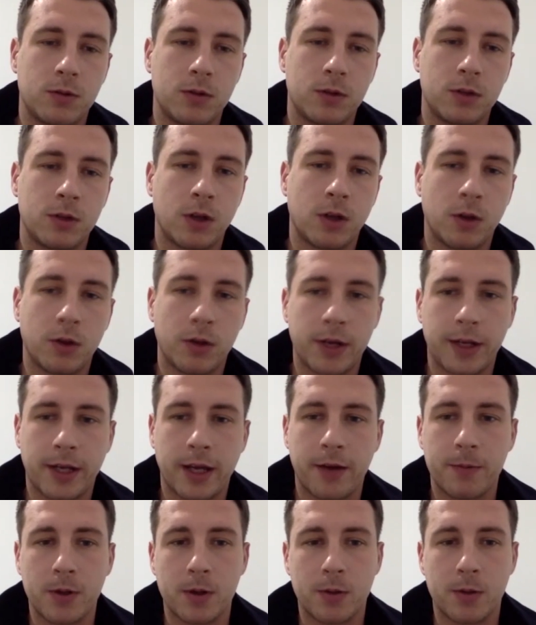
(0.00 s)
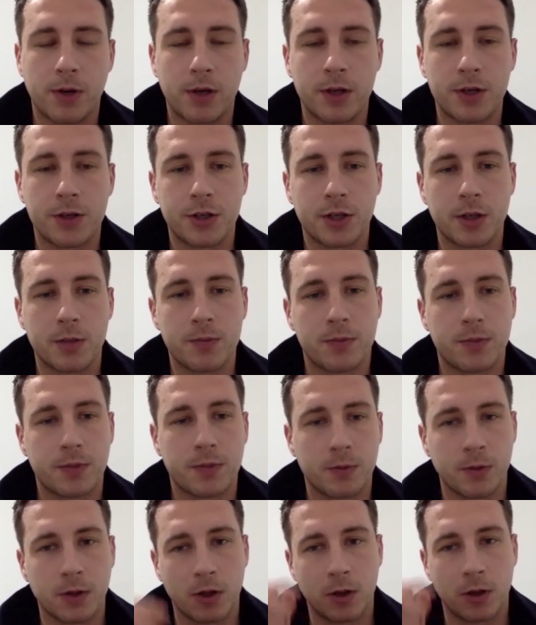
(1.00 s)
they gave me an apprenticeship
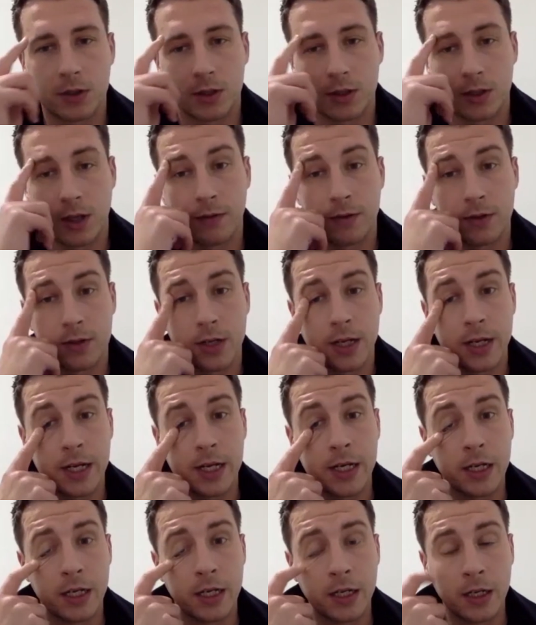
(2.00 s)
when I was 17,